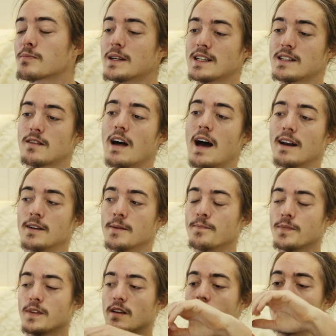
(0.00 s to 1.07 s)
means that
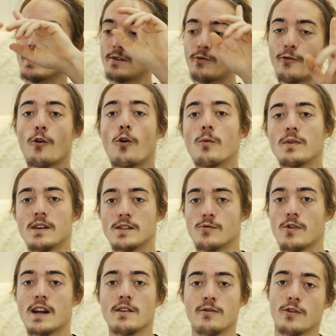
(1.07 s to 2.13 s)
this form is
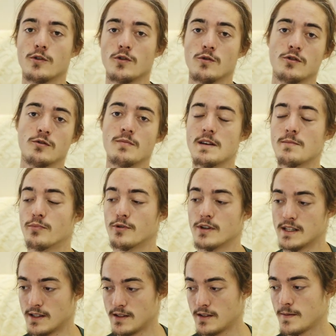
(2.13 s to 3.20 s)
ready for you to be
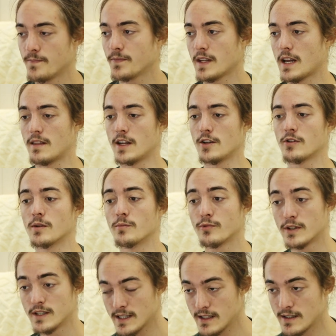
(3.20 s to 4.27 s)
printed. And then you can
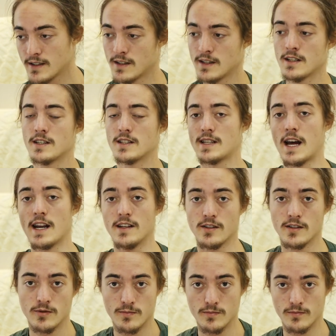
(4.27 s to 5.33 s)
print it, sign
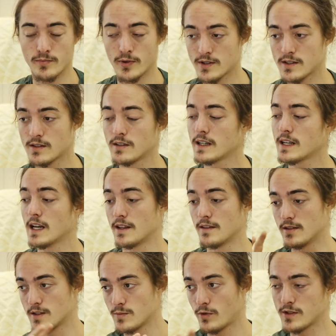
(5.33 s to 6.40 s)
it personally at
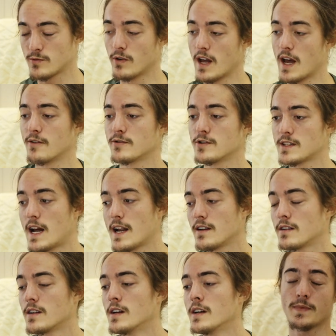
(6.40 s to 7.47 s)
the spots where you have to sign
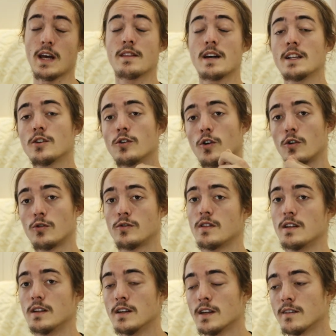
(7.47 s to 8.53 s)
it, and then you go to
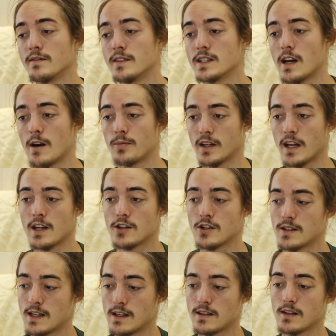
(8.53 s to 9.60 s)
the visa application
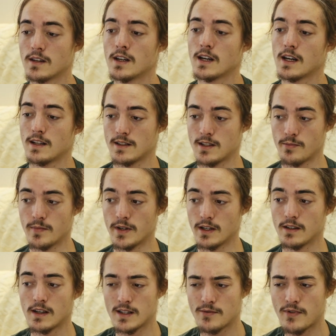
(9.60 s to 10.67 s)
center and submit
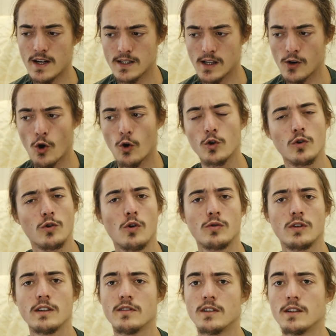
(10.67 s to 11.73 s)
it. And as far as I know, you
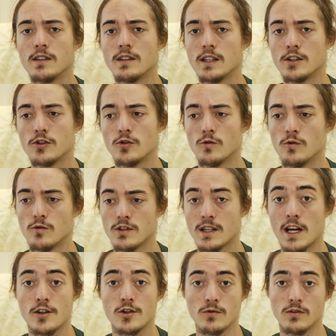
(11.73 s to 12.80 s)
don't even need to
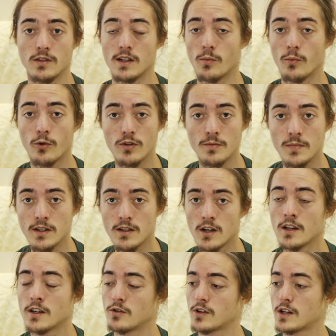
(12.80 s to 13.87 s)
schedule an appointment.
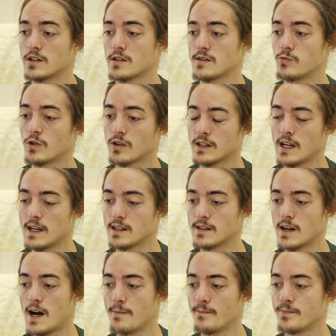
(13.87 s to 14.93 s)
You can just walk in
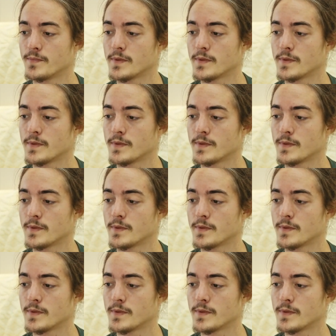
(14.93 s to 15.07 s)
anytime